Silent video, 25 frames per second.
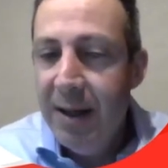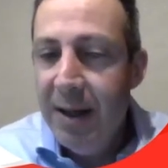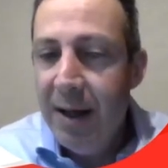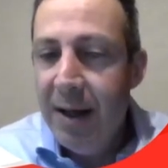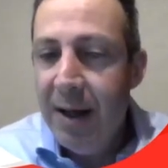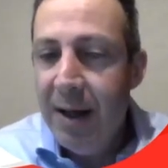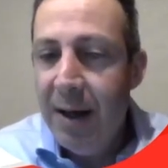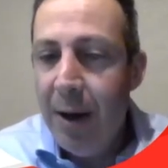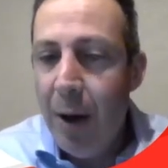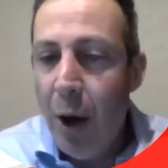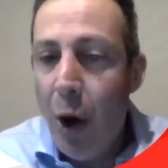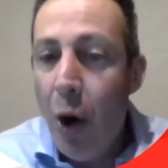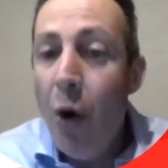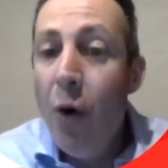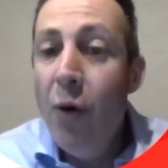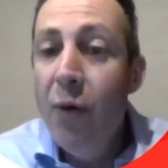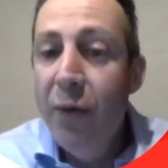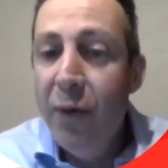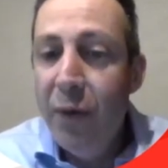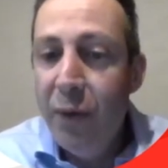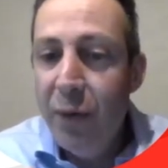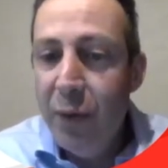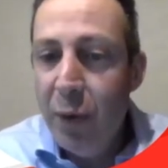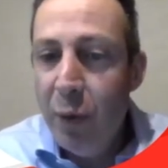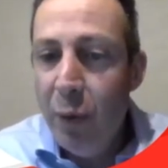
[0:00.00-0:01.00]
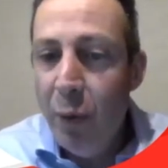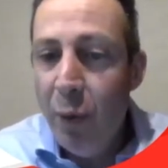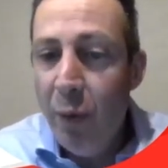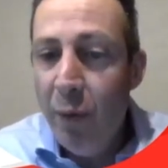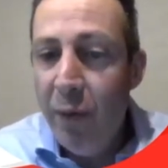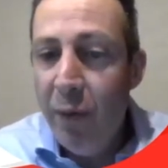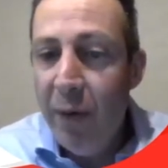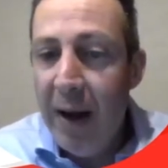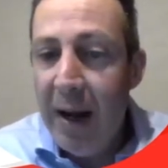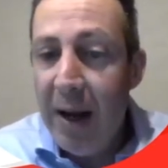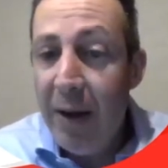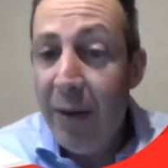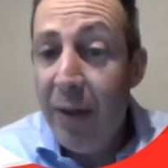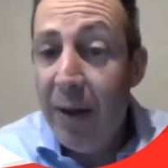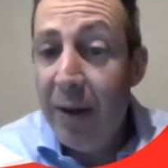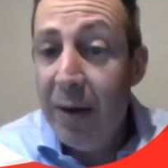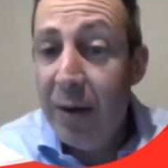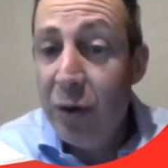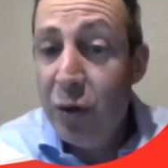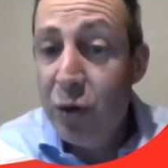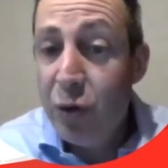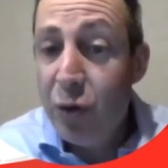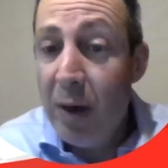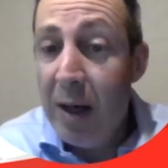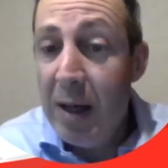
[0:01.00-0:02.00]
overview of how the
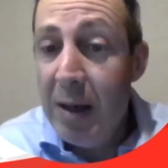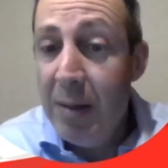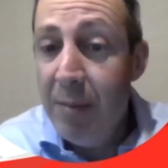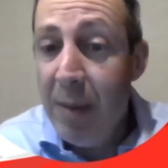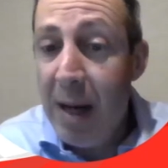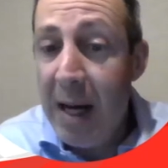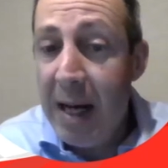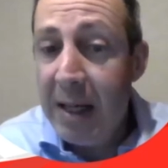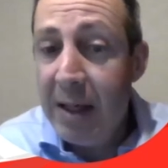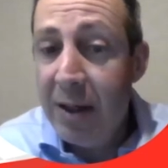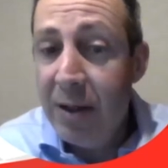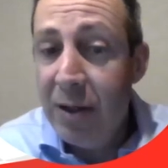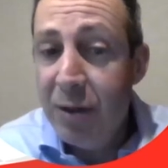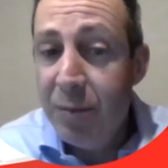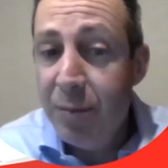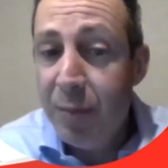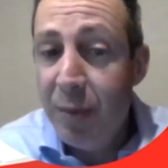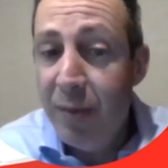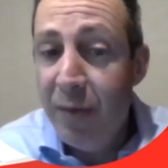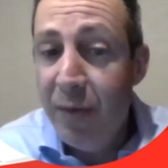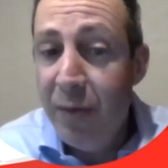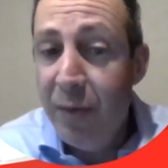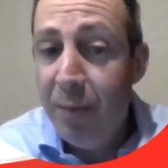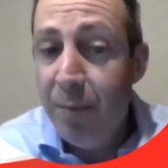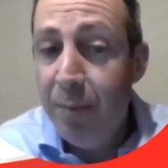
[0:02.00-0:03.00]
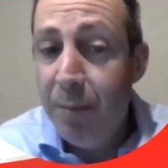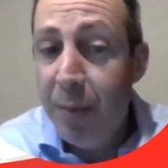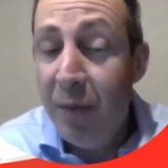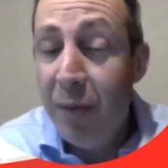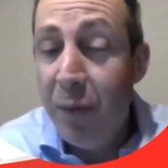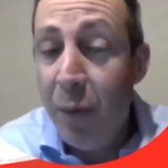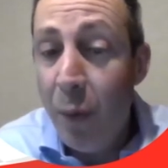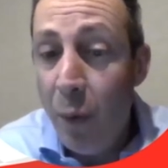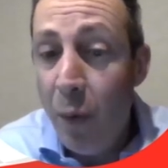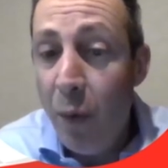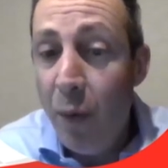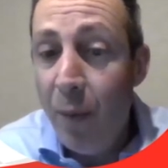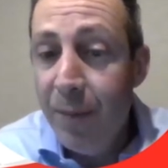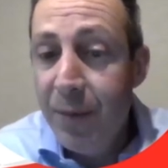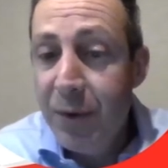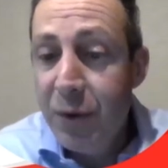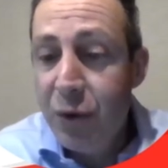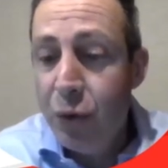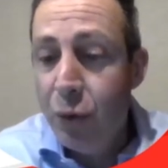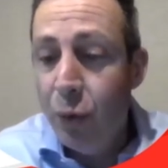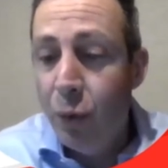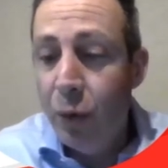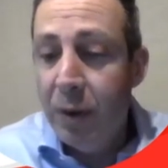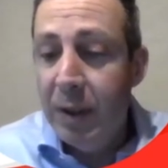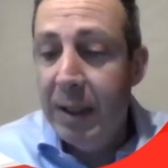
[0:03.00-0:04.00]
Australian market has performed
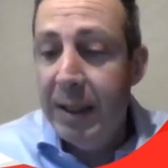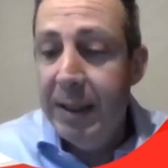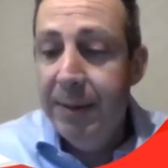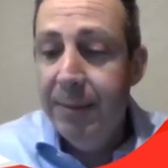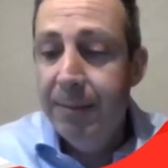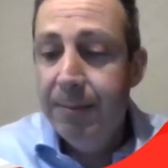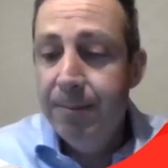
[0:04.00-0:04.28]
shortly.